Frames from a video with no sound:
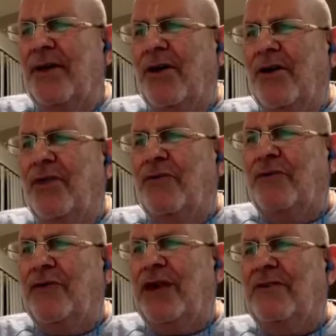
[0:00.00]
although
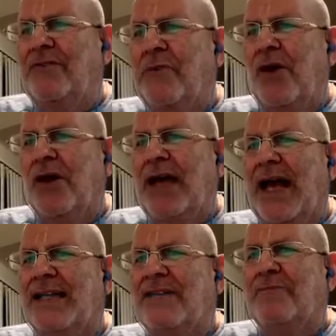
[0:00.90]
freed from all
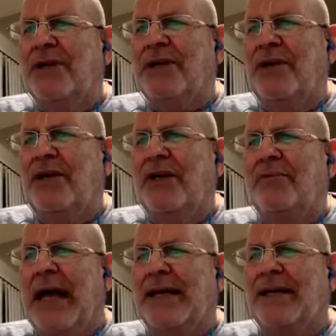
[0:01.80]
kinds of material
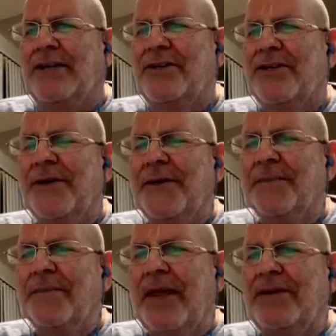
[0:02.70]
bondage,
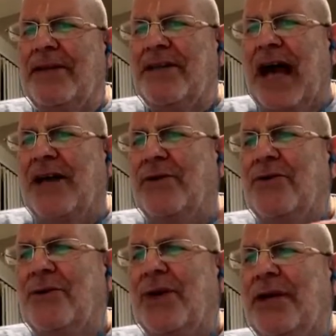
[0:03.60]
desire
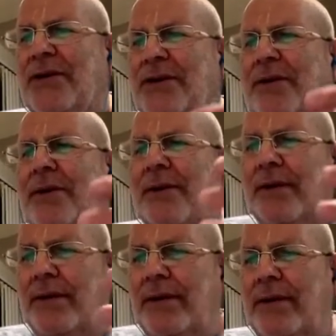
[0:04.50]
to render
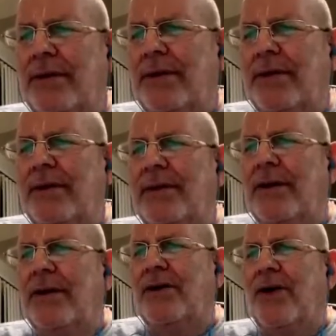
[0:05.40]

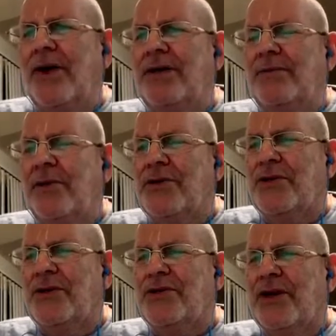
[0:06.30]
unalloyed
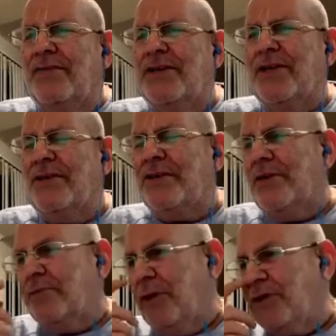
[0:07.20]
devotional service unto
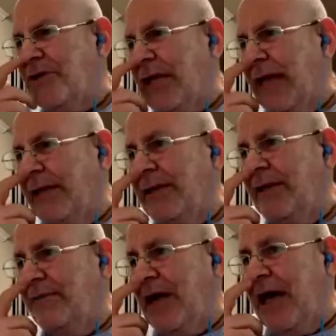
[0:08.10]
the personality
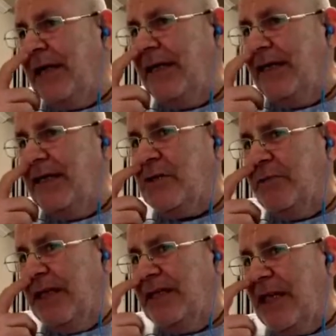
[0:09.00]
of Godhead. This
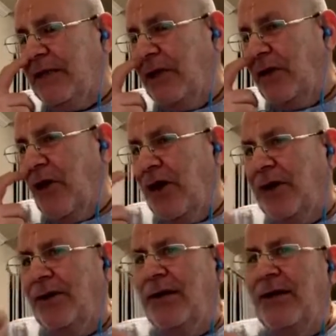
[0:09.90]
means that the
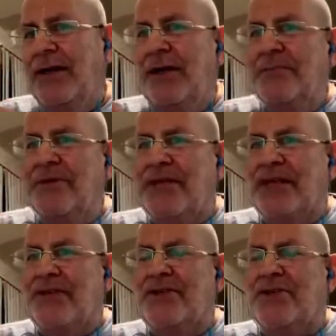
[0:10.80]
Lord
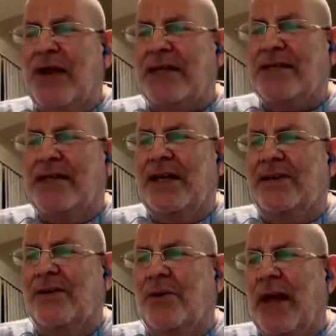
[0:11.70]
possesses
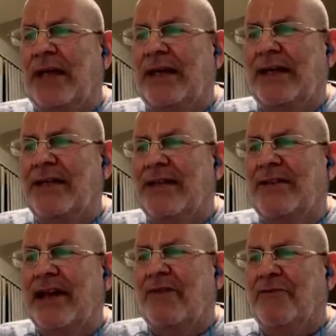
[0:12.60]
transcendental qualities
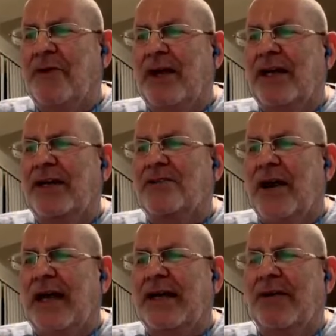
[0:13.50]
and therefore can
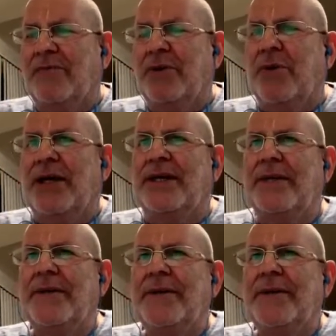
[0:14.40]
attract everyone,